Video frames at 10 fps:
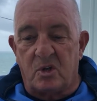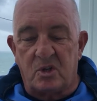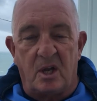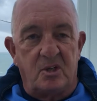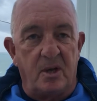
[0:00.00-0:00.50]

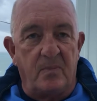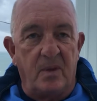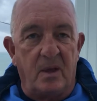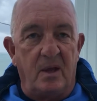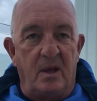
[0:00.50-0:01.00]
sent him
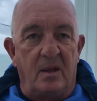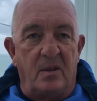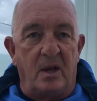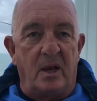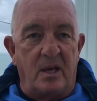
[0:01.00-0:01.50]

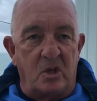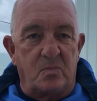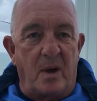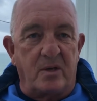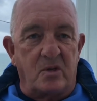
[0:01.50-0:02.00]
the latest
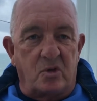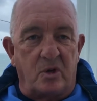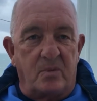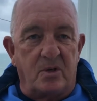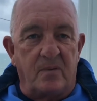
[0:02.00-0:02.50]

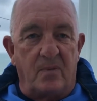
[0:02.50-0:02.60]
manuscript.